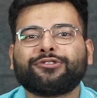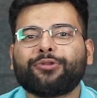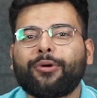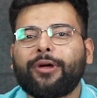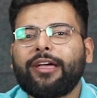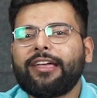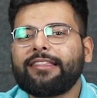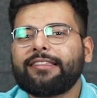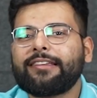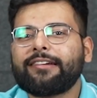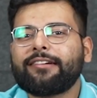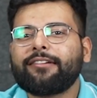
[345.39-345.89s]
So
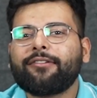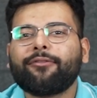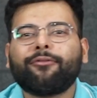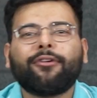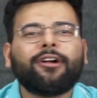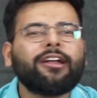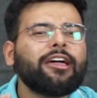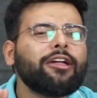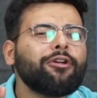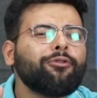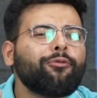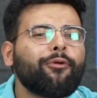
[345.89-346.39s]
hey there,
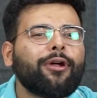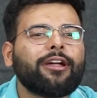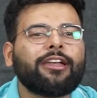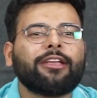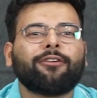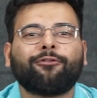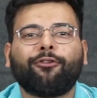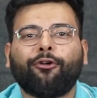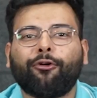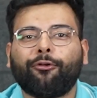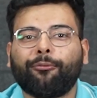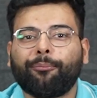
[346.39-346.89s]
what are you
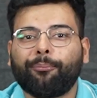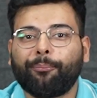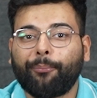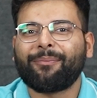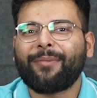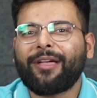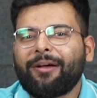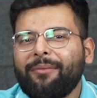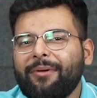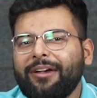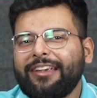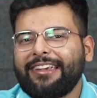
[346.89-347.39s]
waiting for?
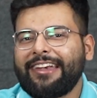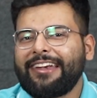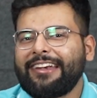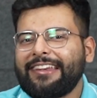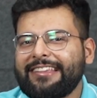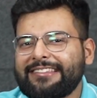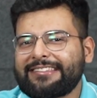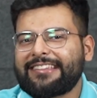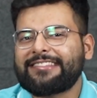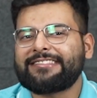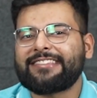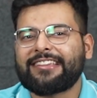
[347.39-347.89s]
Become a
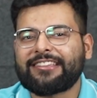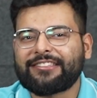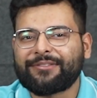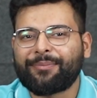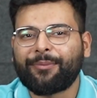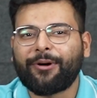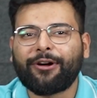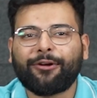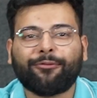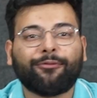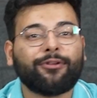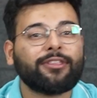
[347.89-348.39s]
data science
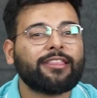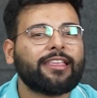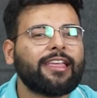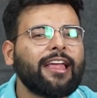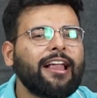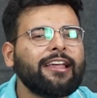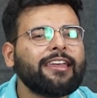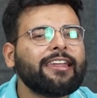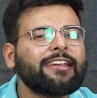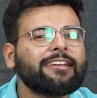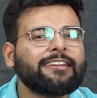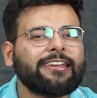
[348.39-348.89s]
expert with
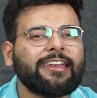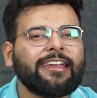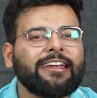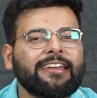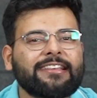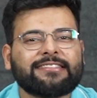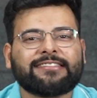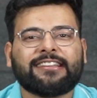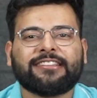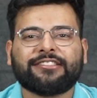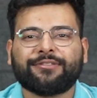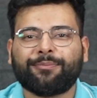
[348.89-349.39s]
Caltech
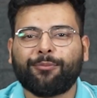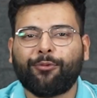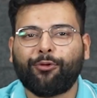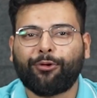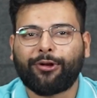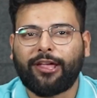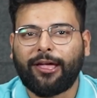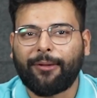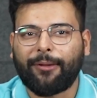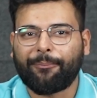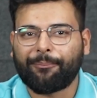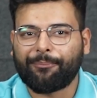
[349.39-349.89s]
Data Science
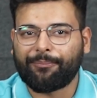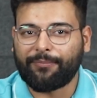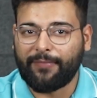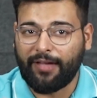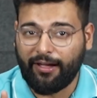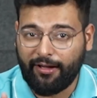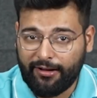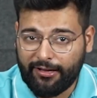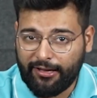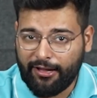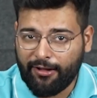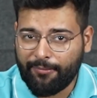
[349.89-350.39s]
Bootcamp.
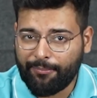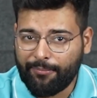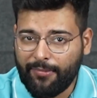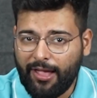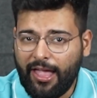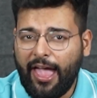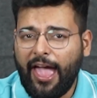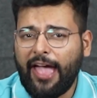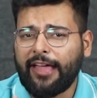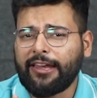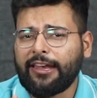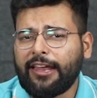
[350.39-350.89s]
Hurry up
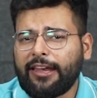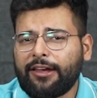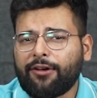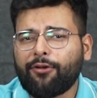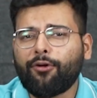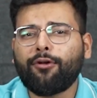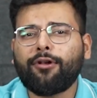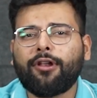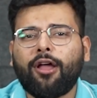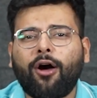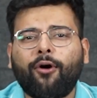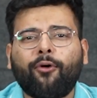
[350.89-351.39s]
and
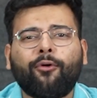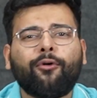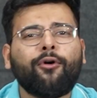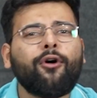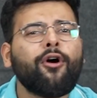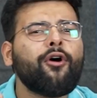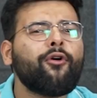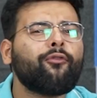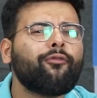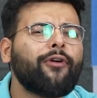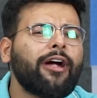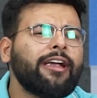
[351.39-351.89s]
enroll now.
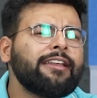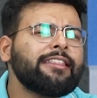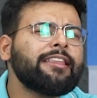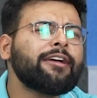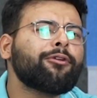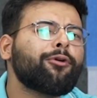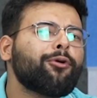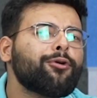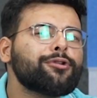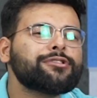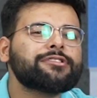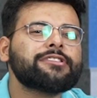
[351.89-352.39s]
Find the
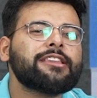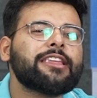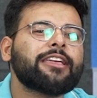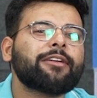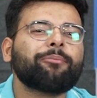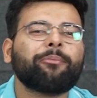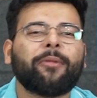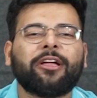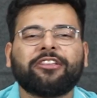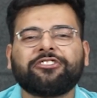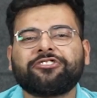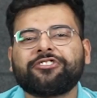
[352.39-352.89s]
course link
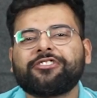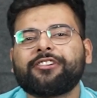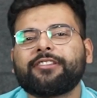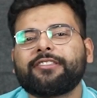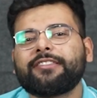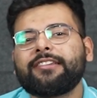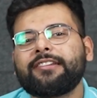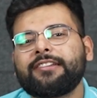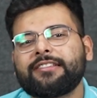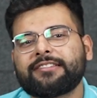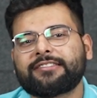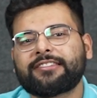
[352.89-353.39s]
mentioned in
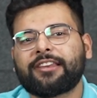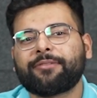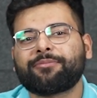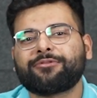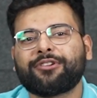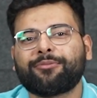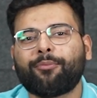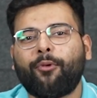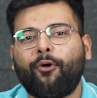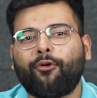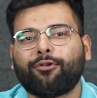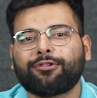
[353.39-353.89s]
the
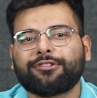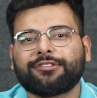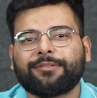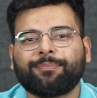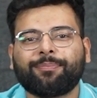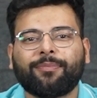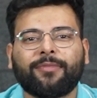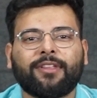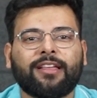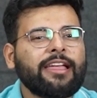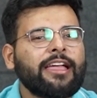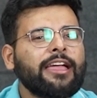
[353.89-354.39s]
description box.
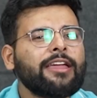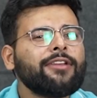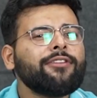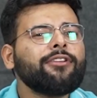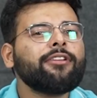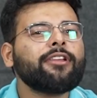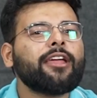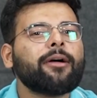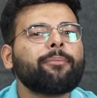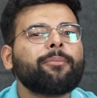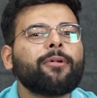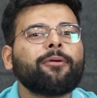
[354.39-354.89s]
Here we
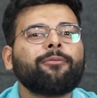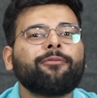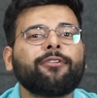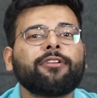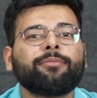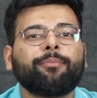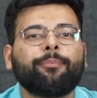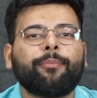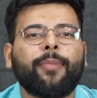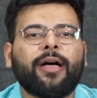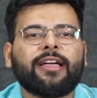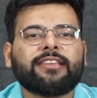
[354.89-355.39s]
wrap up
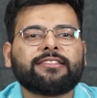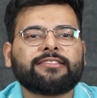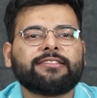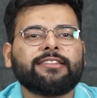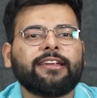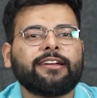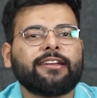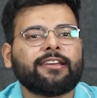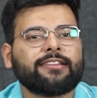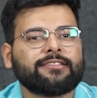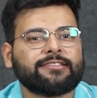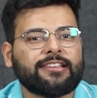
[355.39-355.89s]
with Best
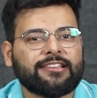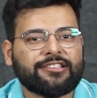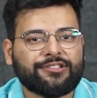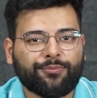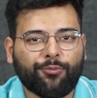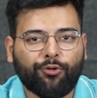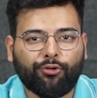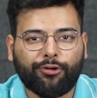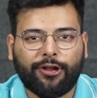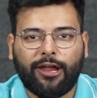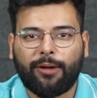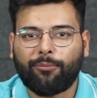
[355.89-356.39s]
Data Science
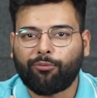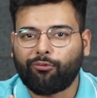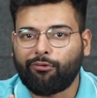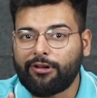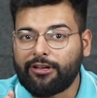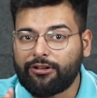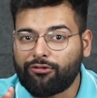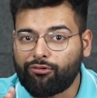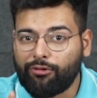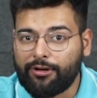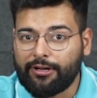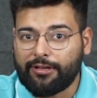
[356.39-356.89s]
Bootcamp
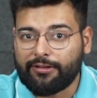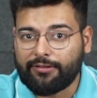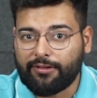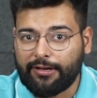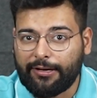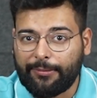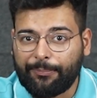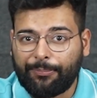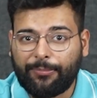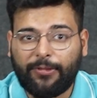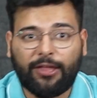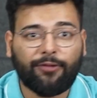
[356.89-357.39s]

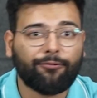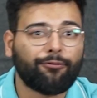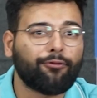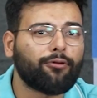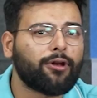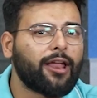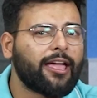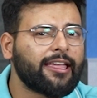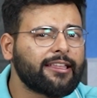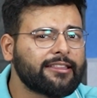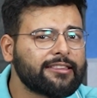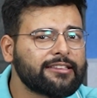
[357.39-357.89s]
2023. If you
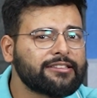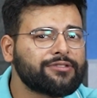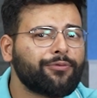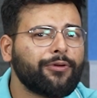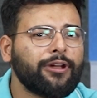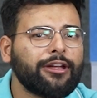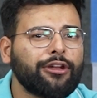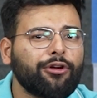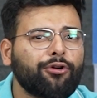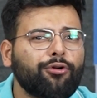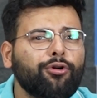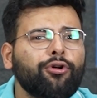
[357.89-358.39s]
like this
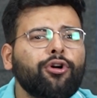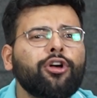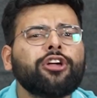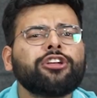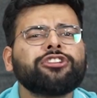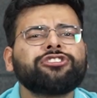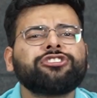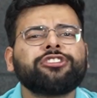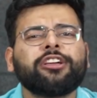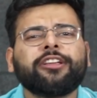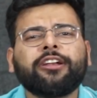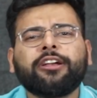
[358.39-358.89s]
video,
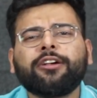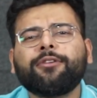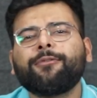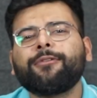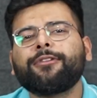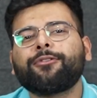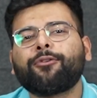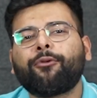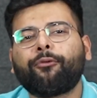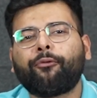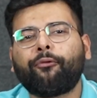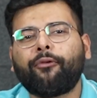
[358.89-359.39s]
share it
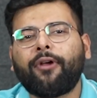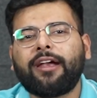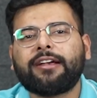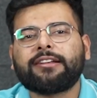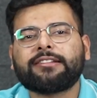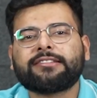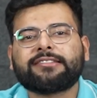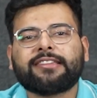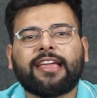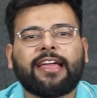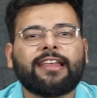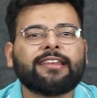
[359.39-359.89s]
with your
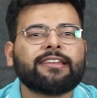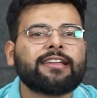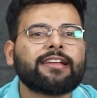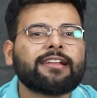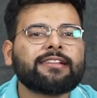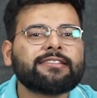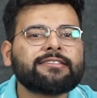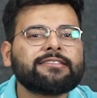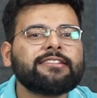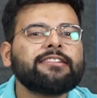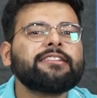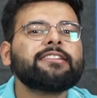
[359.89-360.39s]
friends and
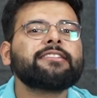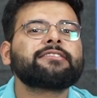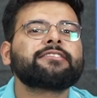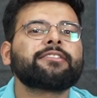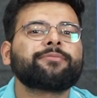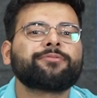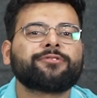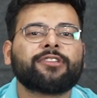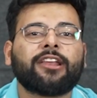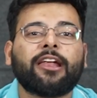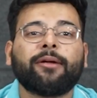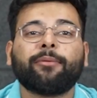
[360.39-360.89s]
consider
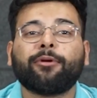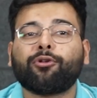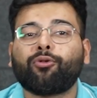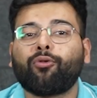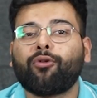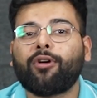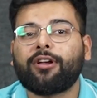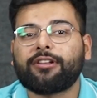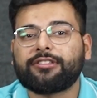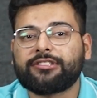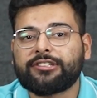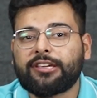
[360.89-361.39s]
subscribing
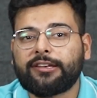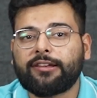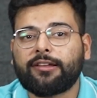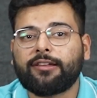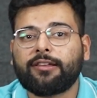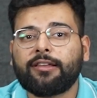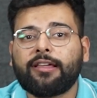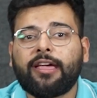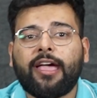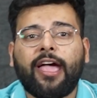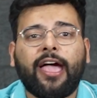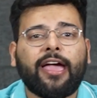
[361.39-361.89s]
to our channel
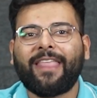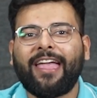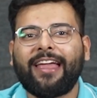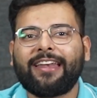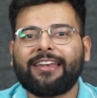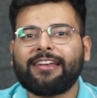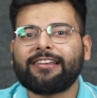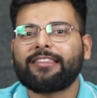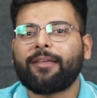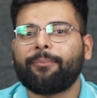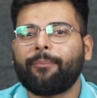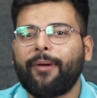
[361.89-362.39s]
and
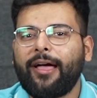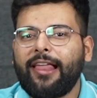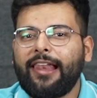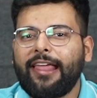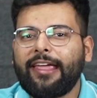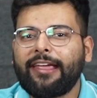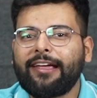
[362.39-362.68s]
hit the bell